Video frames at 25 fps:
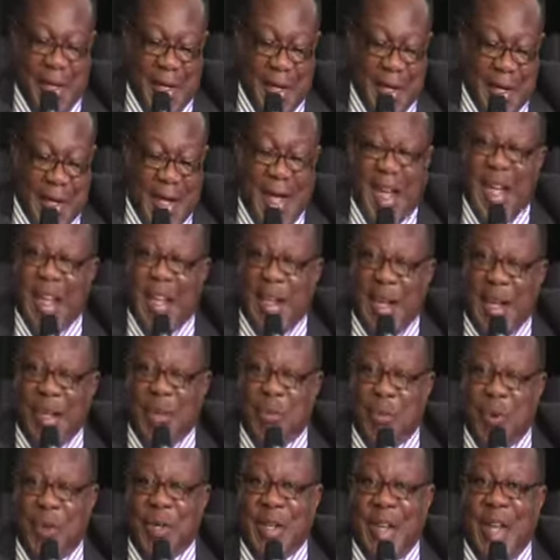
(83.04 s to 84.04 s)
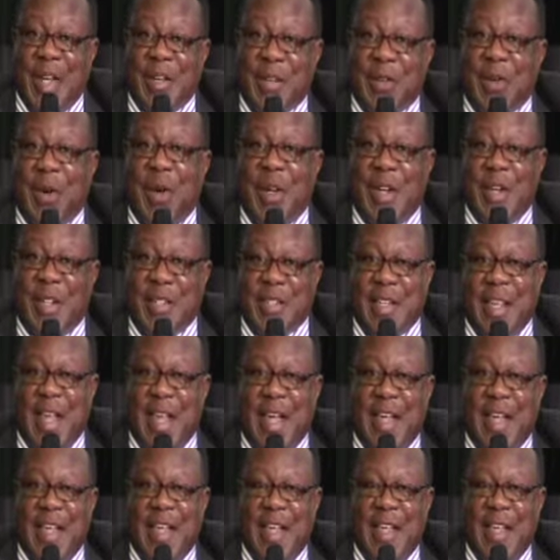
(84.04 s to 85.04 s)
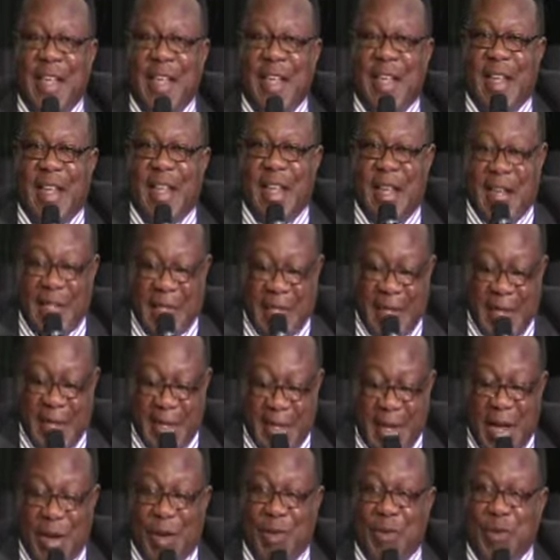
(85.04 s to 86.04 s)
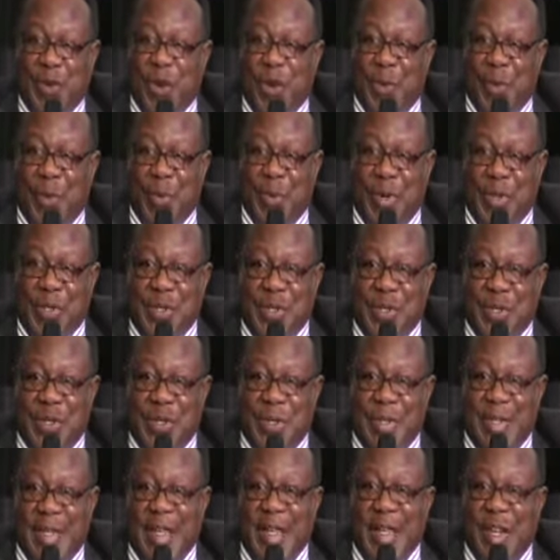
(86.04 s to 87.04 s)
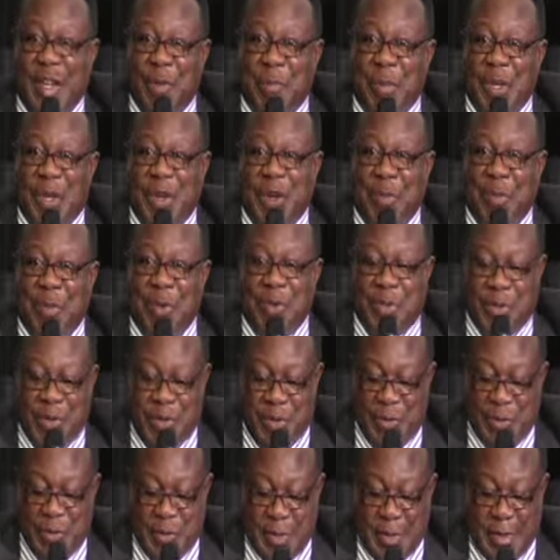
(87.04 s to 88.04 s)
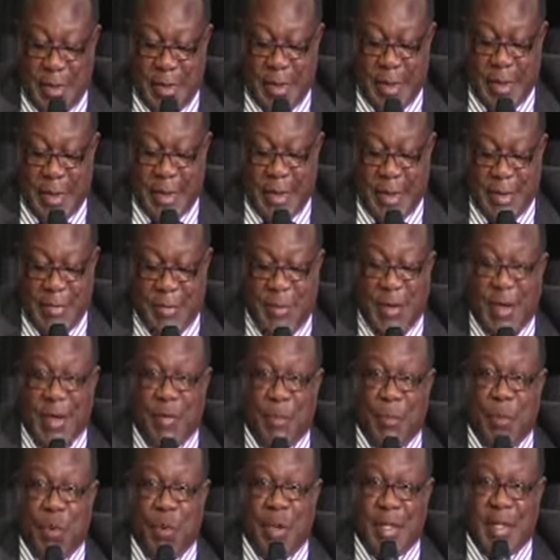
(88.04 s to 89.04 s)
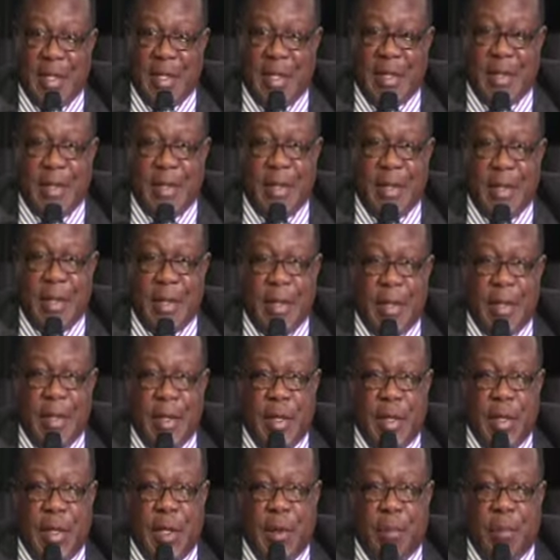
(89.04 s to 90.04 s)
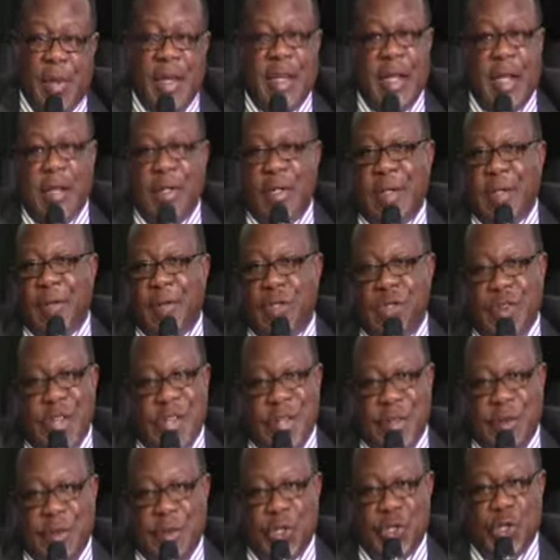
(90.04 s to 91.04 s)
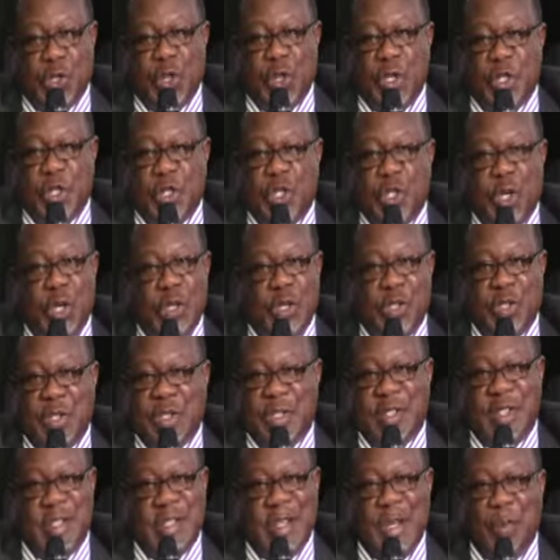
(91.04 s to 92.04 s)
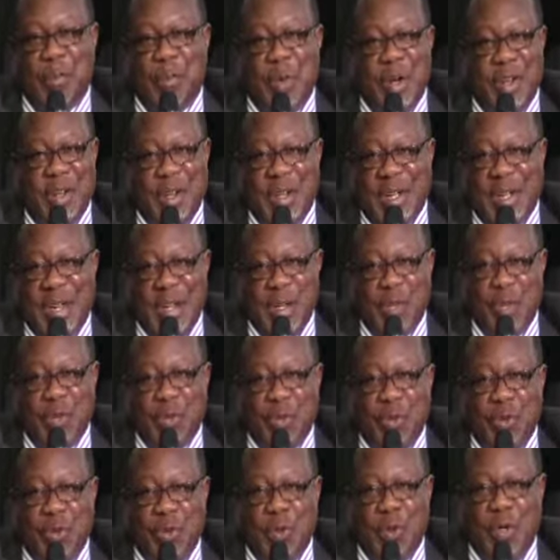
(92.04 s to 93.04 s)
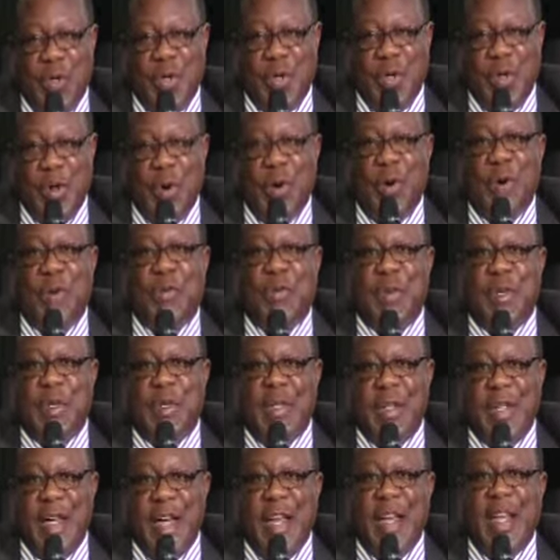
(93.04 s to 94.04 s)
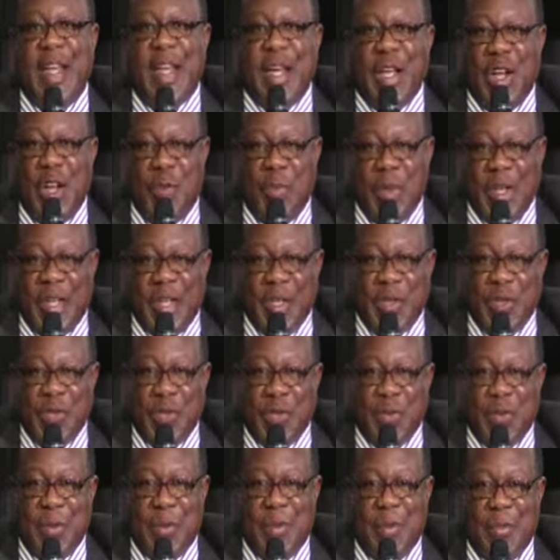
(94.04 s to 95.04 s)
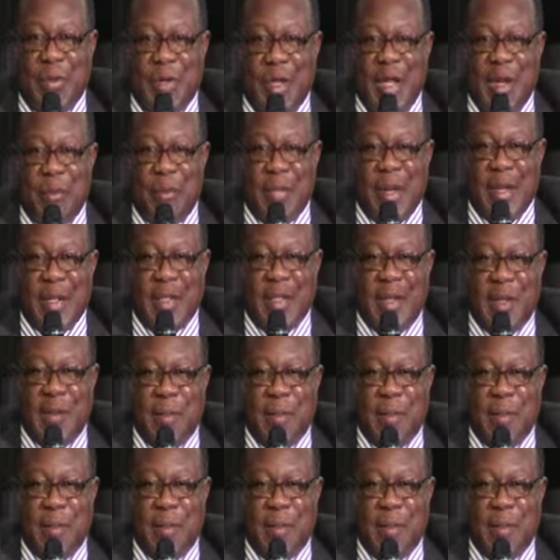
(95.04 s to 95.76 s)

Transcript: and that one has to understand that that kind of cooperation, economic cooperation, is very important. But that regional integration is not just a political issue or even an economic issue for that matter.